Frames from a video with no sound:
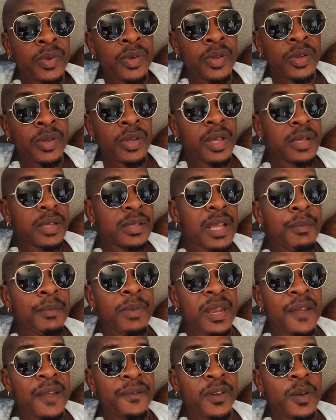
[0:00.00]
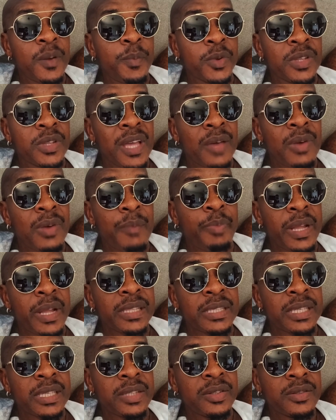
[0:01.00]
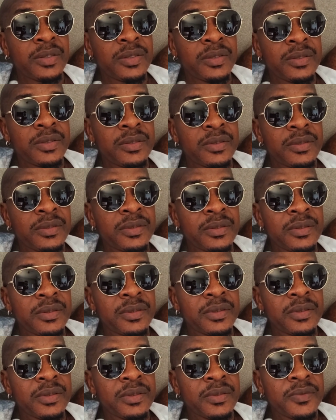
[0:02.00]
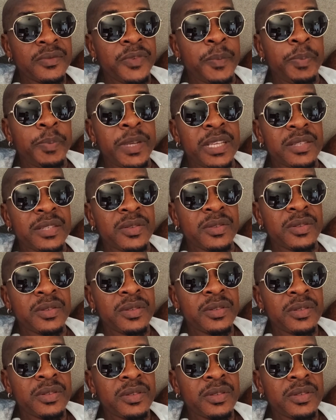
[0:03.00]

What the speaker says: Next that man have to go put on my panty, you know. For please, you know.